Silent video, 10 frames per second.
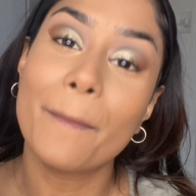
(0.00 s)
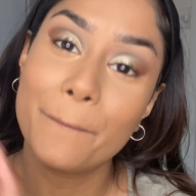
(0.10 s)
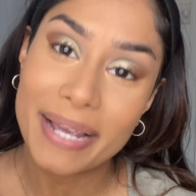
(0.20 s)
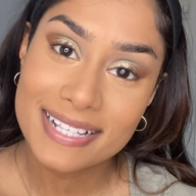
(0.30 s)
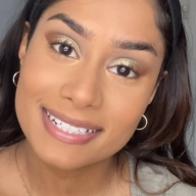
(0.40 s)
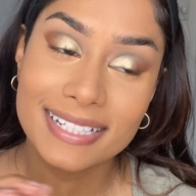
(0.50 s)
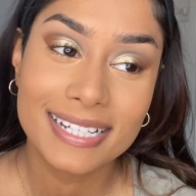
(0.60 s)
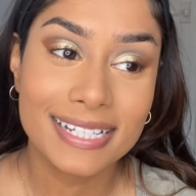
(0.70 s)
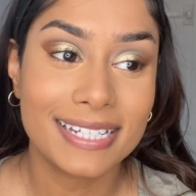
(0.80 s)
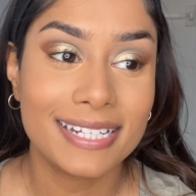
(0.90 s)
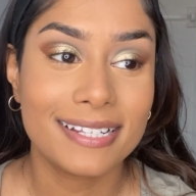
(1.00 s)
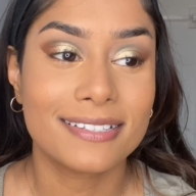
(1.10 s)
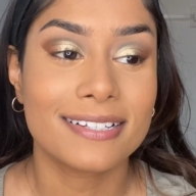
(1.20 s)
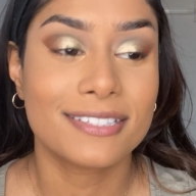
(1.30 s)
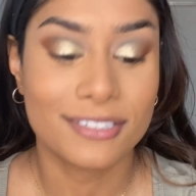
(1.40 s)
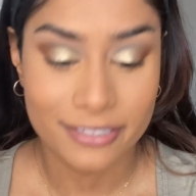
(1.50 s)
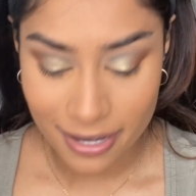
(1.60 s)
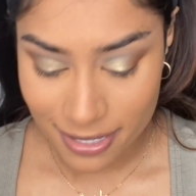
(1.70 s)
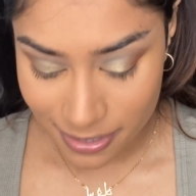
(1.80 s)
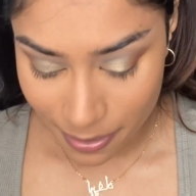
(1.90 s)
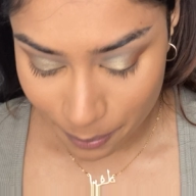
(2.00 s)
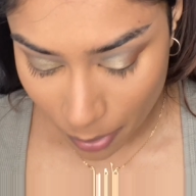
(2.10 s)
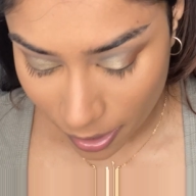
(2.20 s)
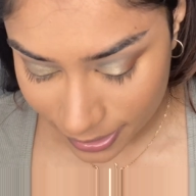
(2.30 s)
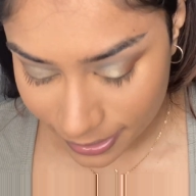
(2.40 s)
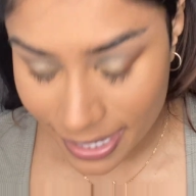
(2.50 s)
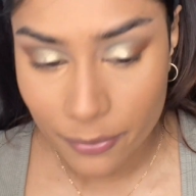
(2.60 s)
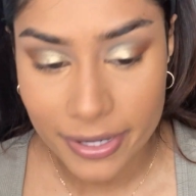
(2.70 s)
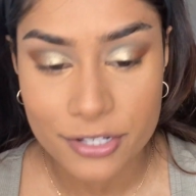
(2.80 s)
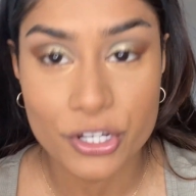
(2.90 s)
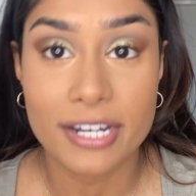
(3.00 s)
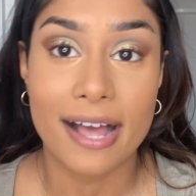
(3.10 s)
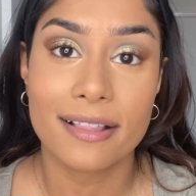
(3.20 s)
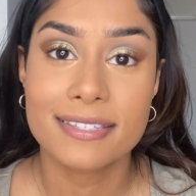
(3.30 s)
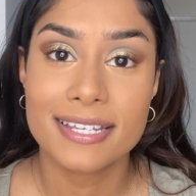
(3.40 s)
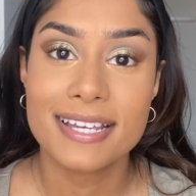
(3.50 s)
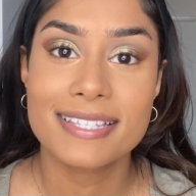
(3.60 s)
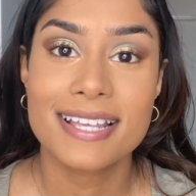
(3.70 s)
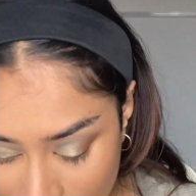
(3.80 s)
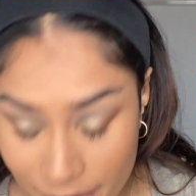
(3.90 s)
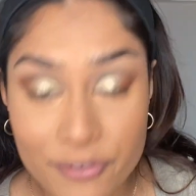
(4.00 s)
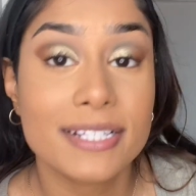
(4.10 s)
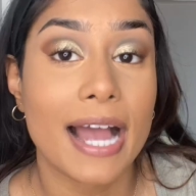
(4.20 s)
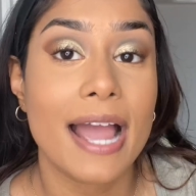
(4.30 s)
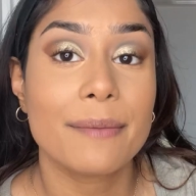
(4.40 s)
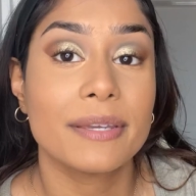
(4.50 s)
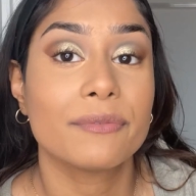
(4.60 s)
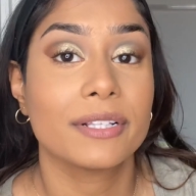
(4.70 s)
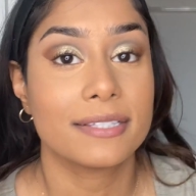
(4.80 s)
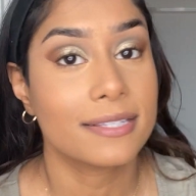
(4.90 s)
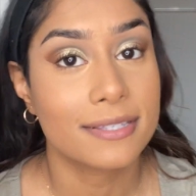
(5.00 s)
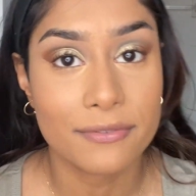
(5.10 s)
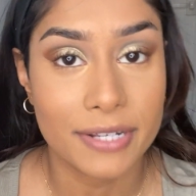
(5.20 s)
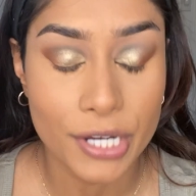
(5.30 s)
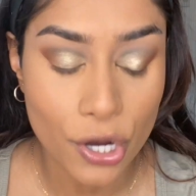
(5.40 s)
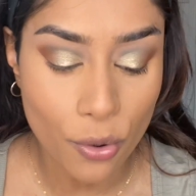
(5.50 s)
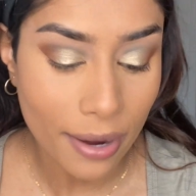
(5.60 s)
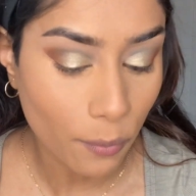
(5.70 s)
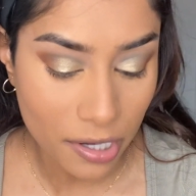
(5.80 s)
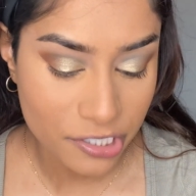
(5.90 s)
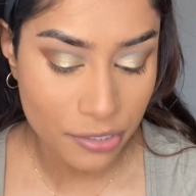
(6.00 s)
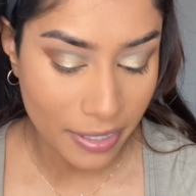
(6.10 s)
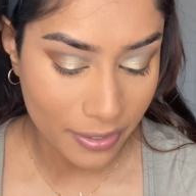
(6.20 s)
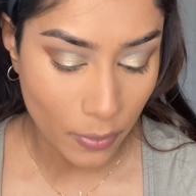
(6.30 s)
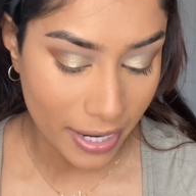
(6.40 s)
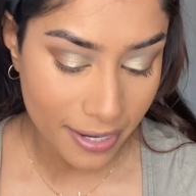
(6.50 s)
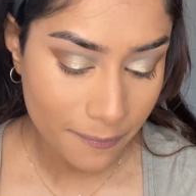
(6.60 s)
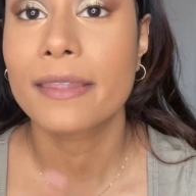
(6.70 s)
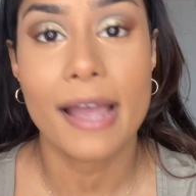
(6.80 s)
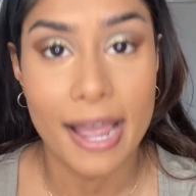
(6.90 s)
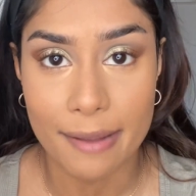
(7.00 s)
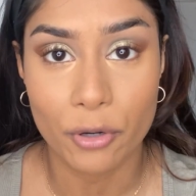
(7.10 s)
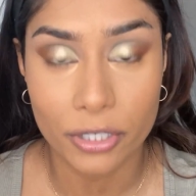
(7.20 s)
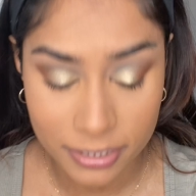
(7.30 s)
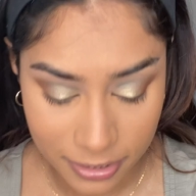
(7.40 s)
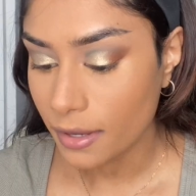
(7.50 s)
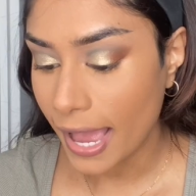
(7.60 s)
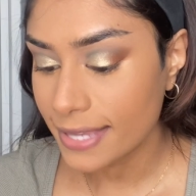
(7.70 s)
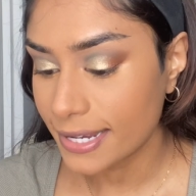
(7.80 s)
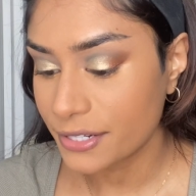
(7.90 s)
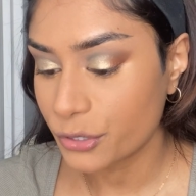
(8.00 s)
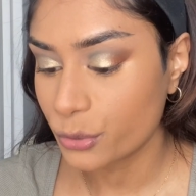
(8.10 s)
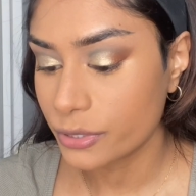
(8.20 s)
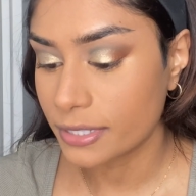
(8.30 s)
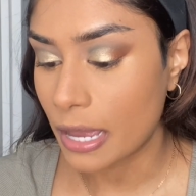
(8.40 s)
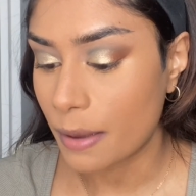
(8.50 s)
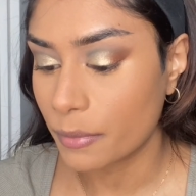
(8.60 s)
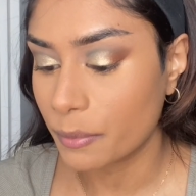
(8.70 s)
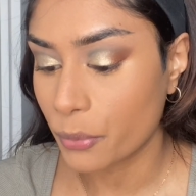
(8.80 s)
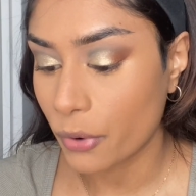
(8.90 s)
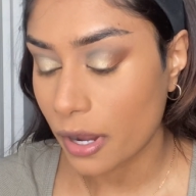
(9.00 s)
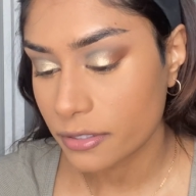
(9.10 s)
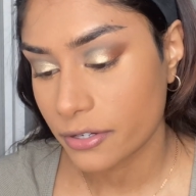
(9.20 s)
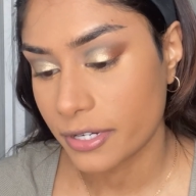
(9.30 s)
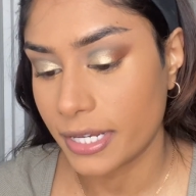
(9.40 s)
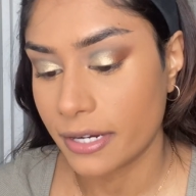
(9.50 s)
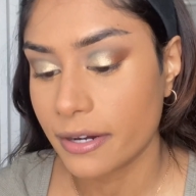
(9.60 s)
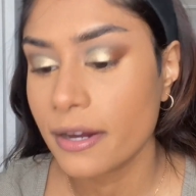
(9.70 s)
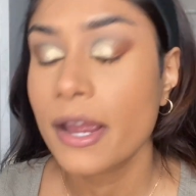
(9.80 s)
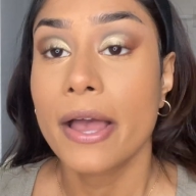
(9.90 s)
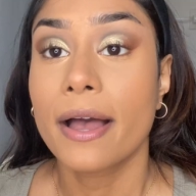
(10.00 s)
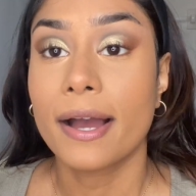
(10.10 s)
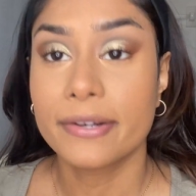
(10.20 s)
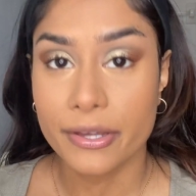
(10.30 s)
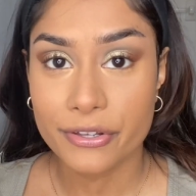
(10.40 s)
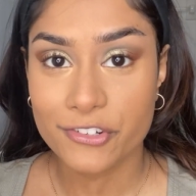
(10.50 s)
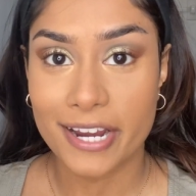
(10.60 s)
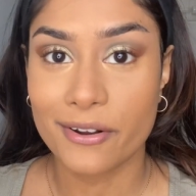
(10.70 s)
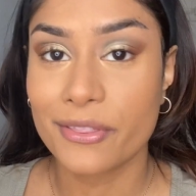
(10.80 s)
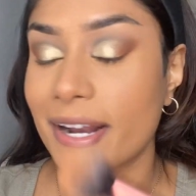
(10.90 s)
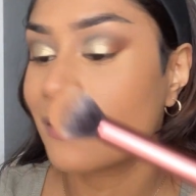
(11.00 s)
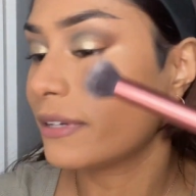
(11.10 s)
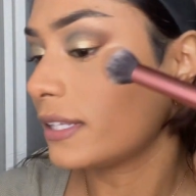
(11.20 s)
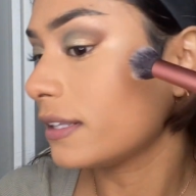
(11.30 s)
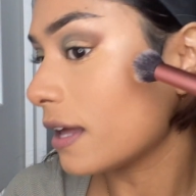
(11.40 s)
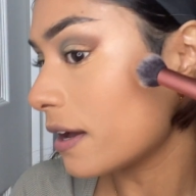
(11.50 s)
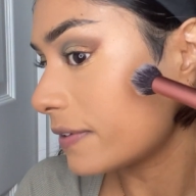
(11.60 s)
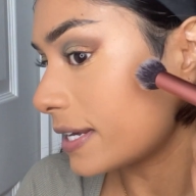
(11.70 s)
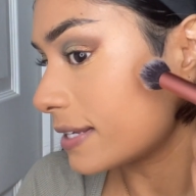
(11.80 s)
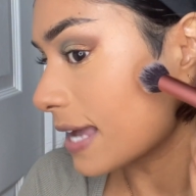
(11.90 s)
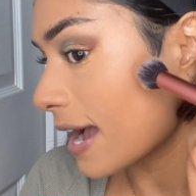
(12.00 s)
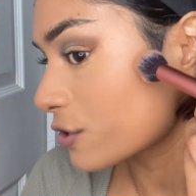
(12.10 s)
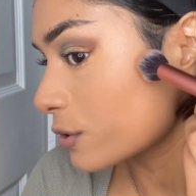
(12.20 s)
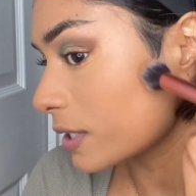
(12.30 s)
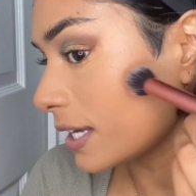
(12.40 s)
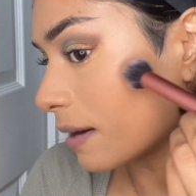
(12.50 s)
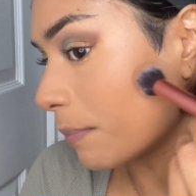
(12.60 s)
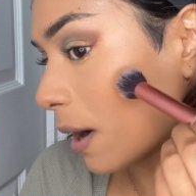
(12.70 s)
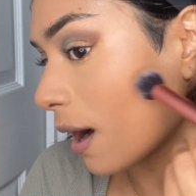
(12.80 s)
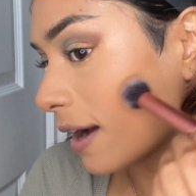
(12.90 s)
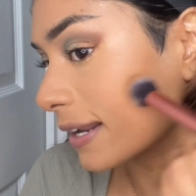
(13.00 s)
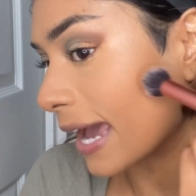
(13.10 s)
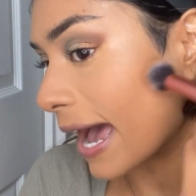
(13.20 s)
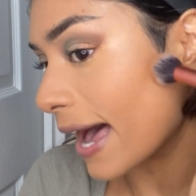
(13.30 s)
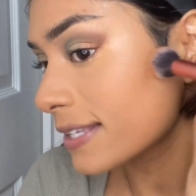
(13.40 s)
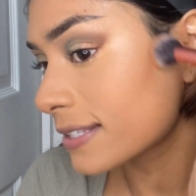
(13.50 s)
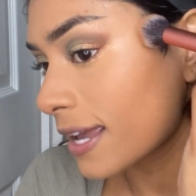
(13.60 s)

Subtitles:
basically he just does body language analysis. Every time he releases a video, I watch it right away. I'm hooked. As I do some bronzer here, another channel that I really love is actually a podcast,